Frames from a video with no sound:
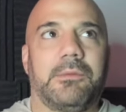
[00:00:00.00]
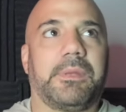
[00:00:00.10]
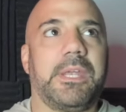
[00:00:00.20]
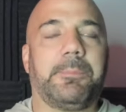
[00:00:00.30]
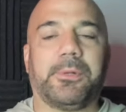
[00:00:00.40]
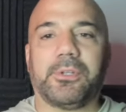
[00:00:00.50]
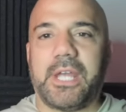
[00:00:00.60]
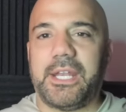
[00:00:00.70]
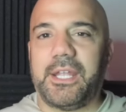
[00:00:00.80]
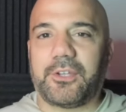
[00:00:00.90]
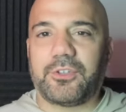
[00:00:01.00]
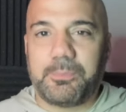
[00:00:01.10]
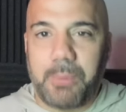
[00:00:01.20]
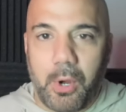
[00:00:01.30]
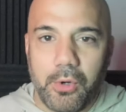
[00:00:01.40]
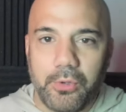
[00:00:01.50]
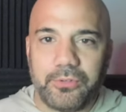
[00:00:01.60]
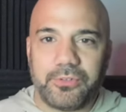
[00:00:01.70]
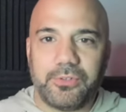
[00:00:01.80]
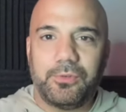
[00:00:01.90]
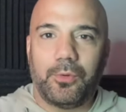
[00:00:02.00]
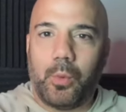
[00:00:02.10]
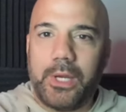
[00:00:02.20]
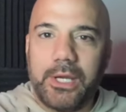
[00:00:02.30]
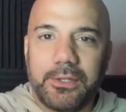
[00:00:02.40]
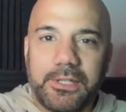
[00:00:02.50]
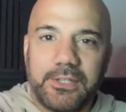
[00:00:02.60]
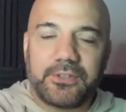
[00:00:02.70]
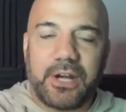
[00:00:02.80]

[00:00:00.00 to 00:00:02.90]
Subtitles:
People are getting exposed. Weird things are